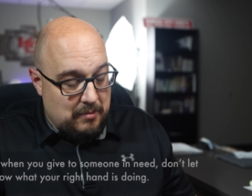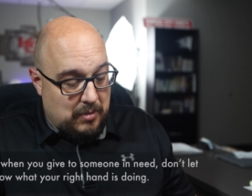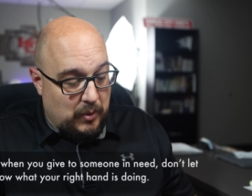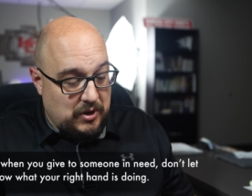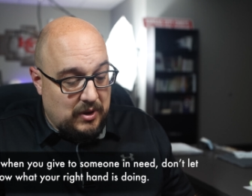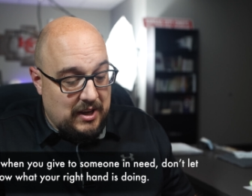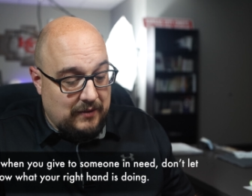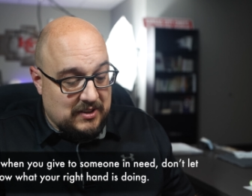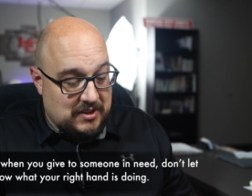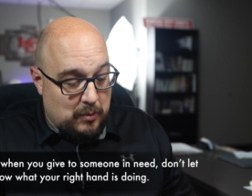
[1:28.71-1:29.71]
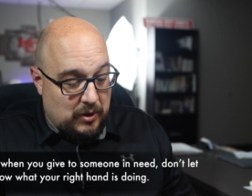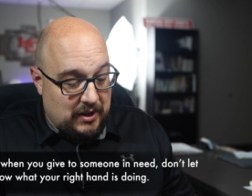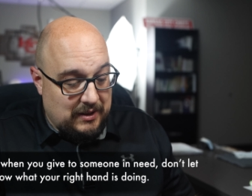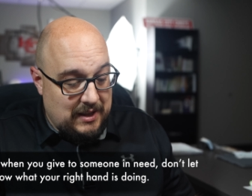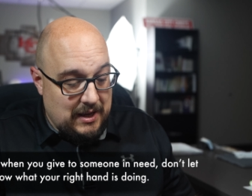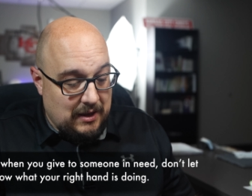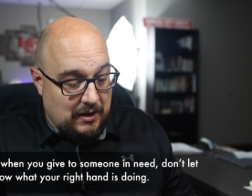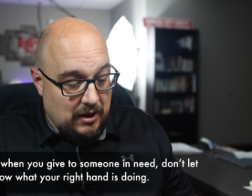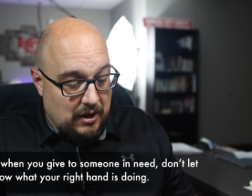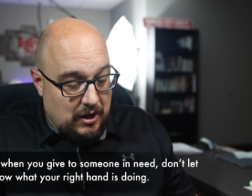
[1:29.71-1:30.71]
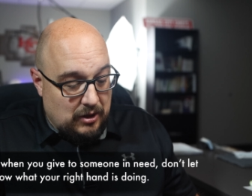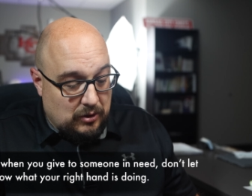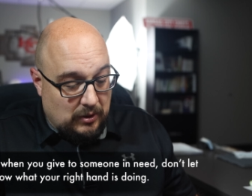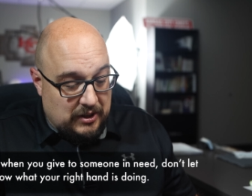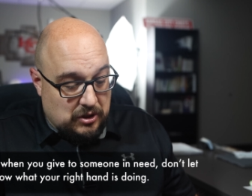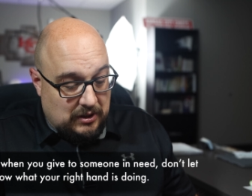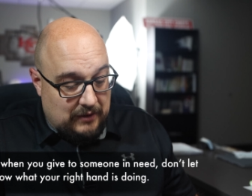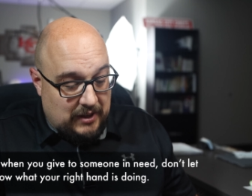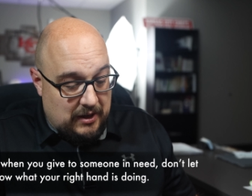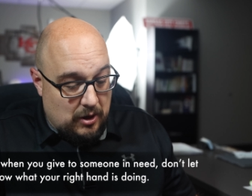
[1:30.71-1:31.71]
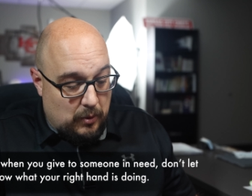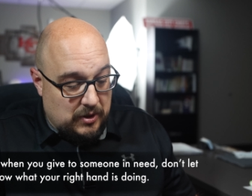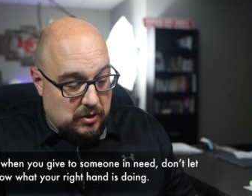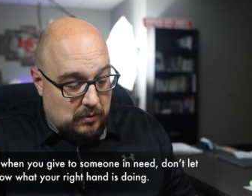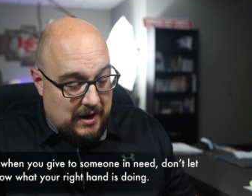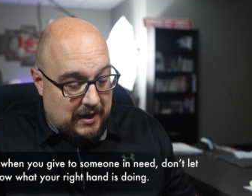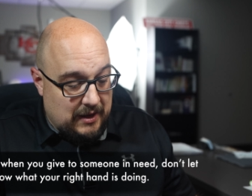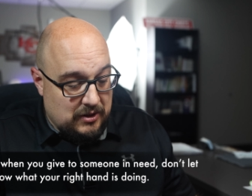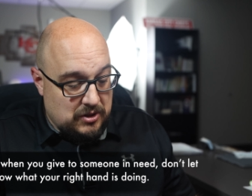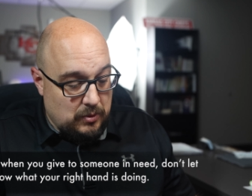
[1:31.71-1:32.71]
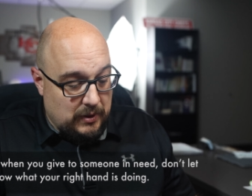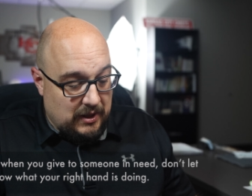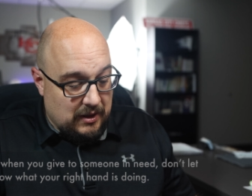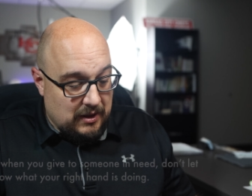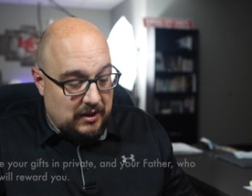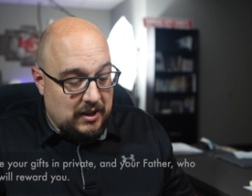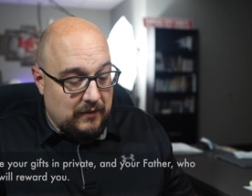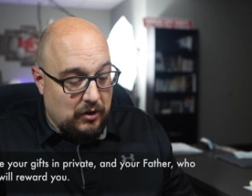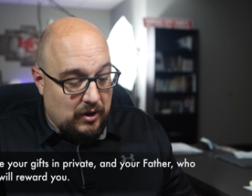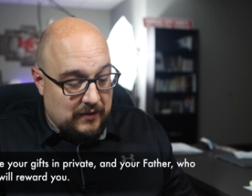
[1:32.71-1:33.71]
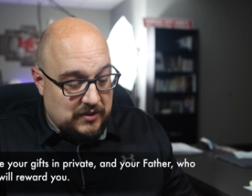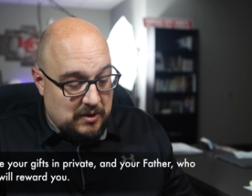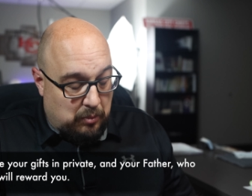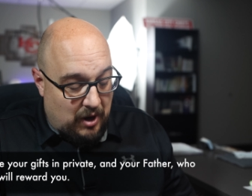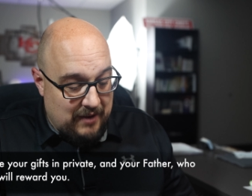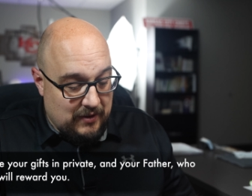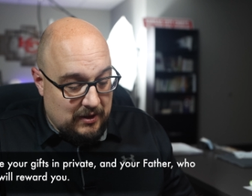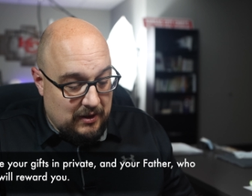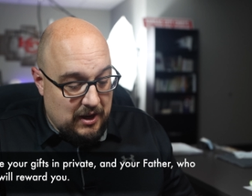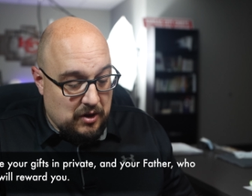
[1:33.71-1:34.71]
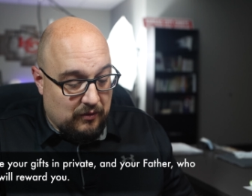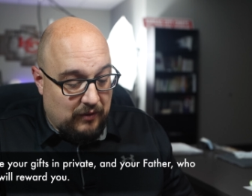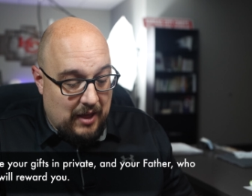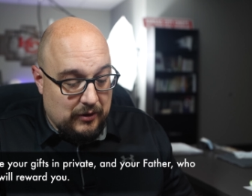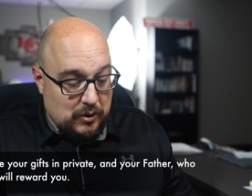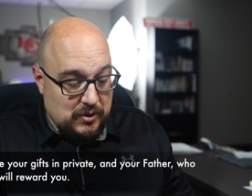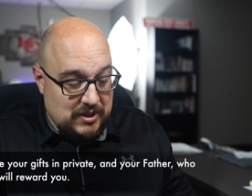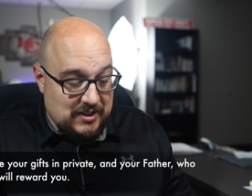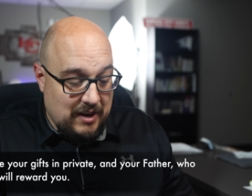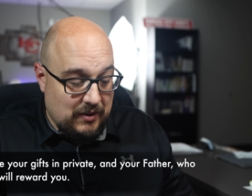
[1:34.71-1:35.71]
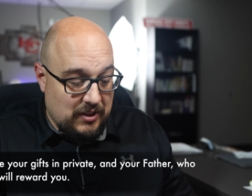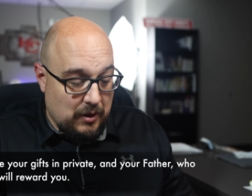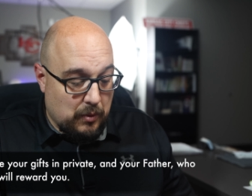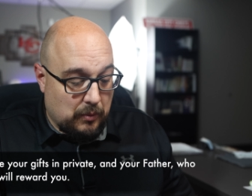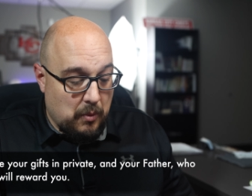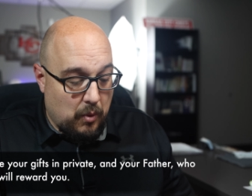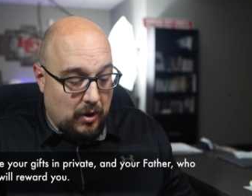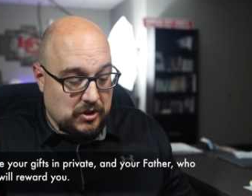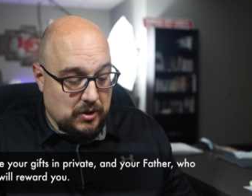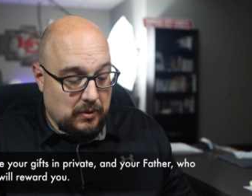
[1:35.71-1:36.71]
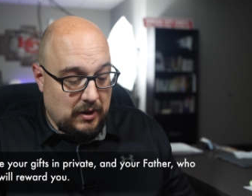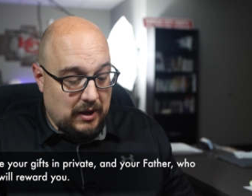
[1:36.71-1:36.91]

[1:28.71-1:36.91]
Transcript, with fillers: But when you give to someone in need, don't let your left hand know what your right hand is doing. Give your gifts in private, and your Father who sees everything will reward you.